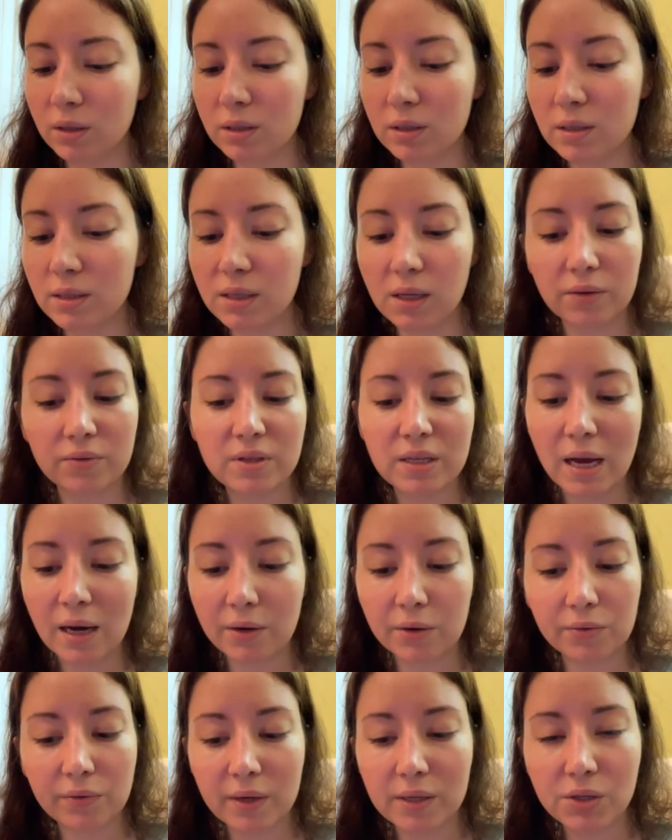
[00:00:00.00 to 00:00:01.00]

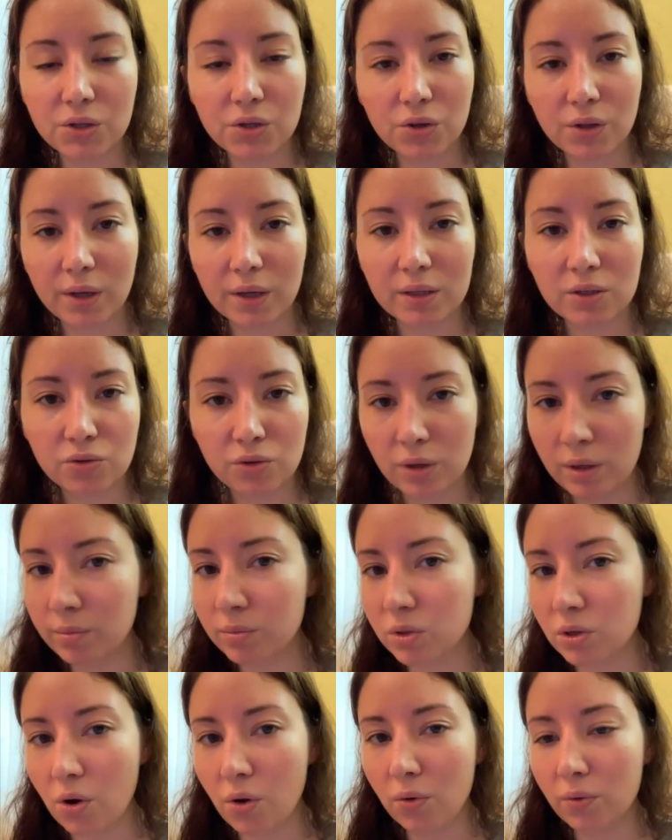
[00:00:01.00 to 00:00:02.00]
self-sacrifice to the
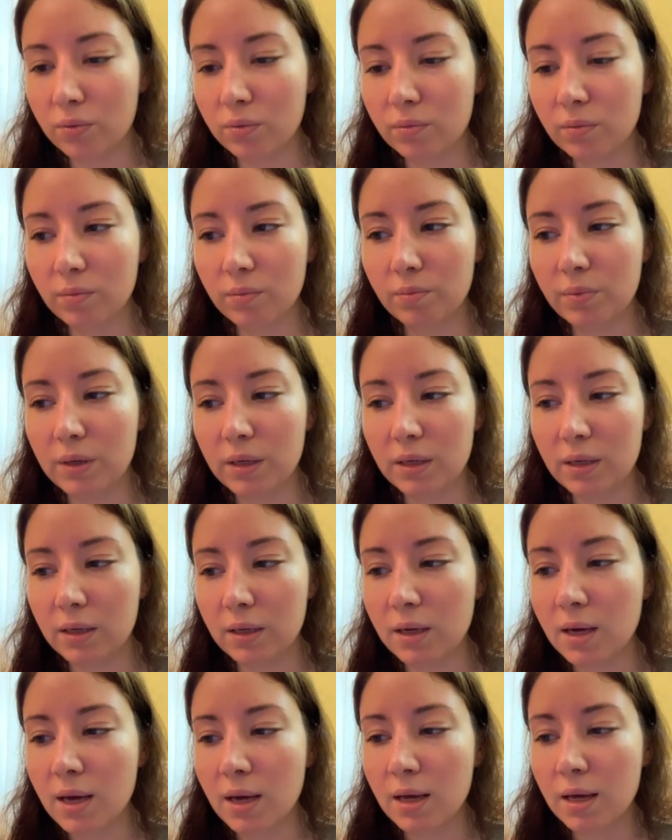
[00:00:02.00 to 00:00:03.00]
extreme. Don't
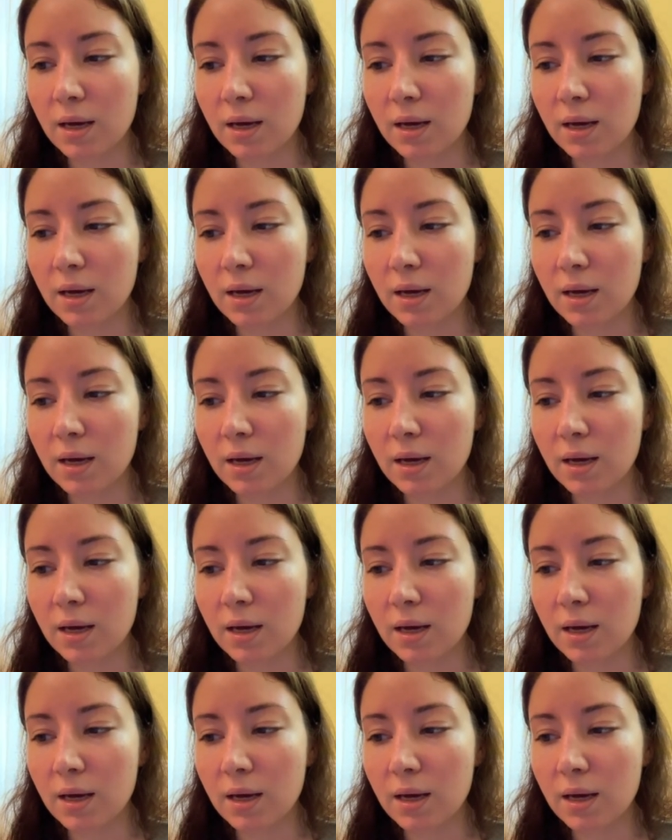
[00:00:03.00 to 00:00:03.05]
be